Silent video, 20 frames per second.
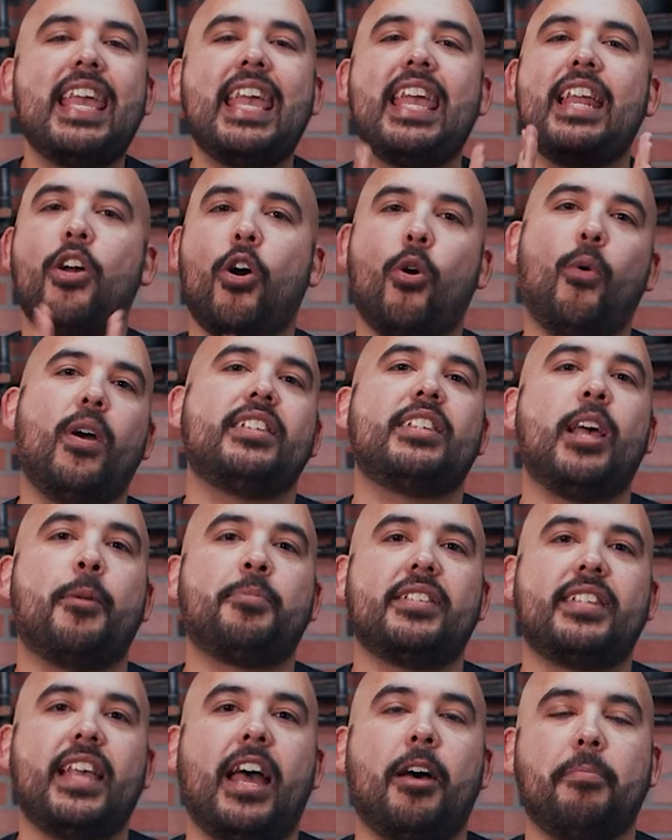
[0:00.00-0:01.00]
It always
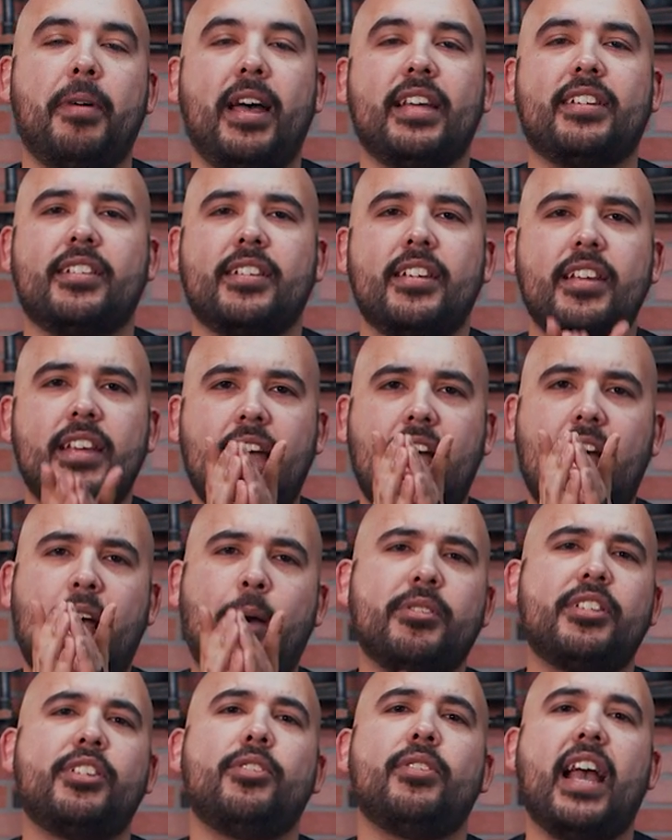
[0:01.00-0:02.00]
helps us out. But
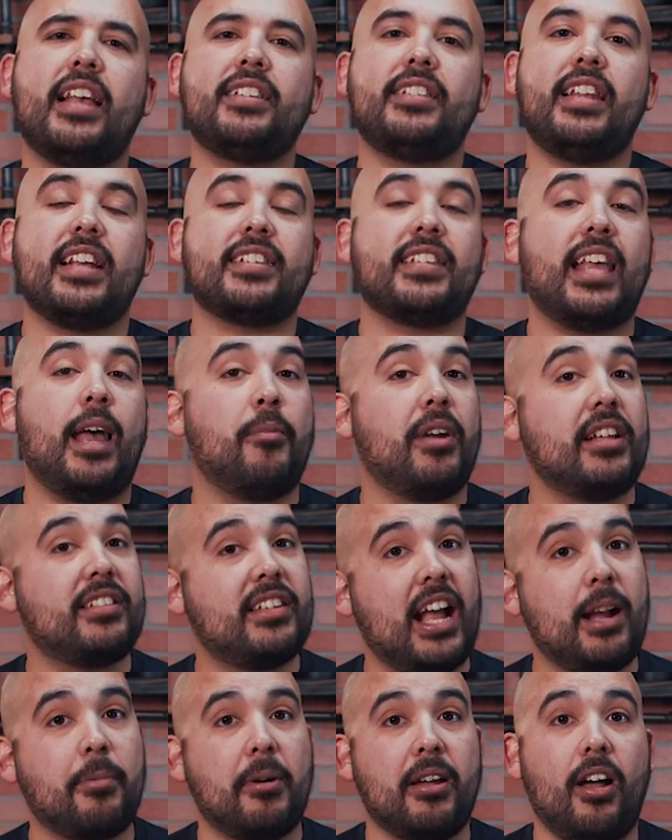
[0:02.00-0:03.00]
I will see you guys next time when I
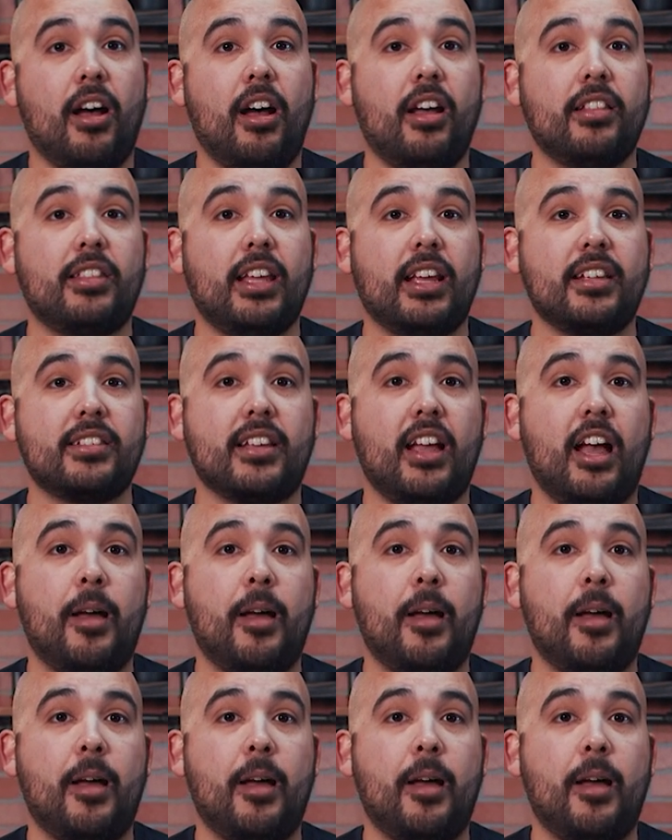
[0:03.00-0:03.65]
talk about all things